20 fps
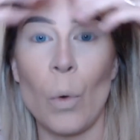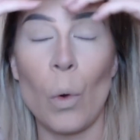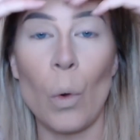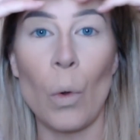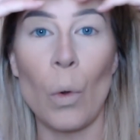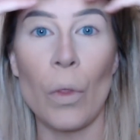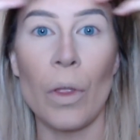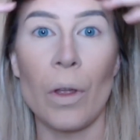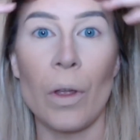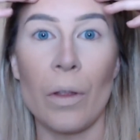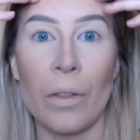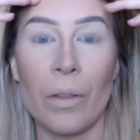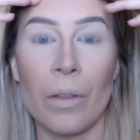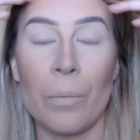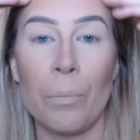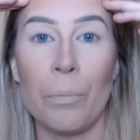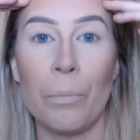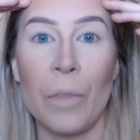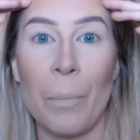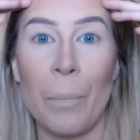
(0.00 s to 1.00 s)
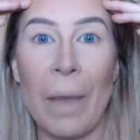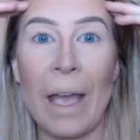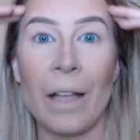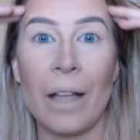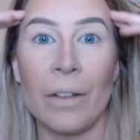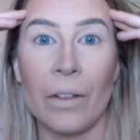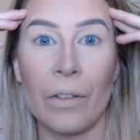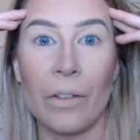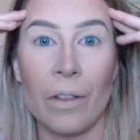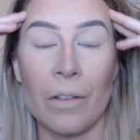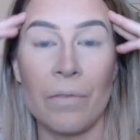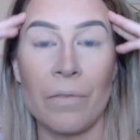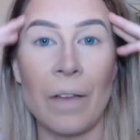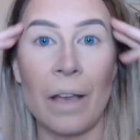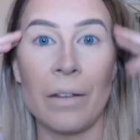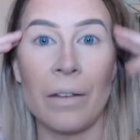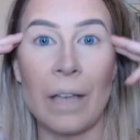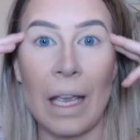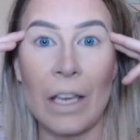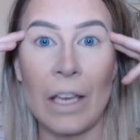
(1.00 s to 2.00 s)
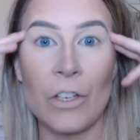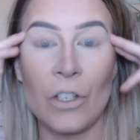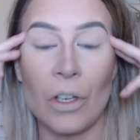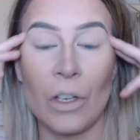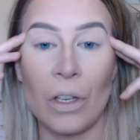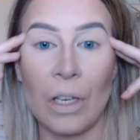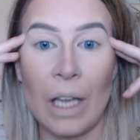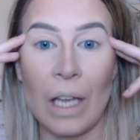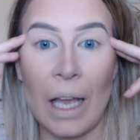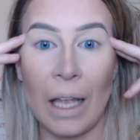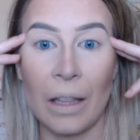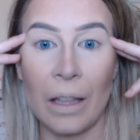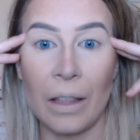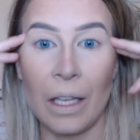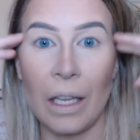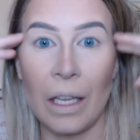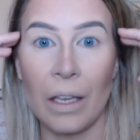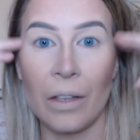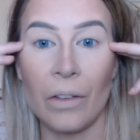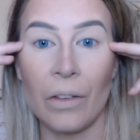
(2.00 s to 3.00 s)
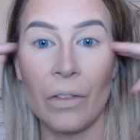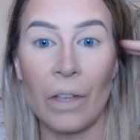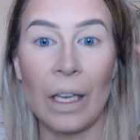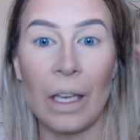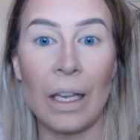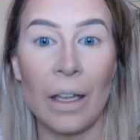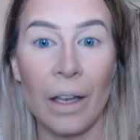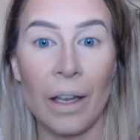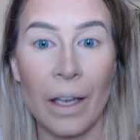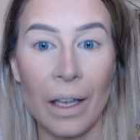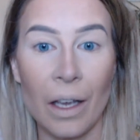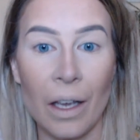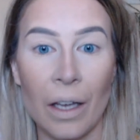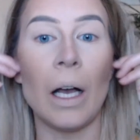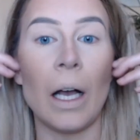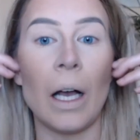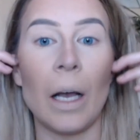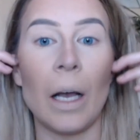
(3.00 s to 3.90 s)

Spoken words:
all the paleness of the foundation and the concealer.